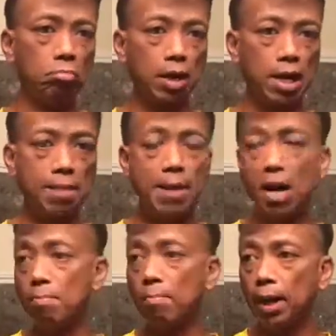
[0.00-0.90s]
an
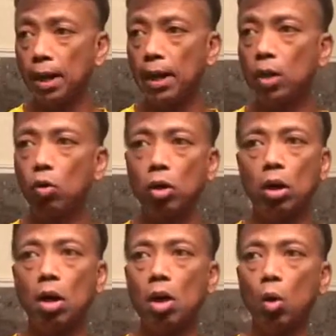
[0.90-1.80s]
amount of money
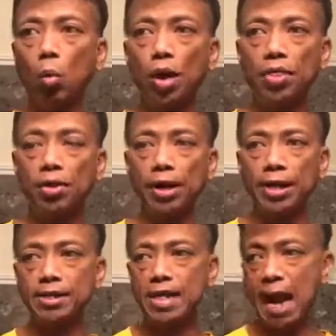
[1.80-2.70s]
or whether
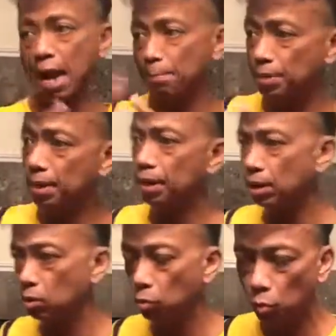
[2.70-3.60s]
it's
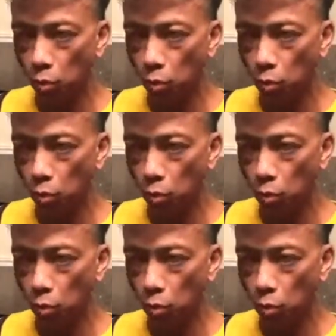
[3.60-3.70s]
happiness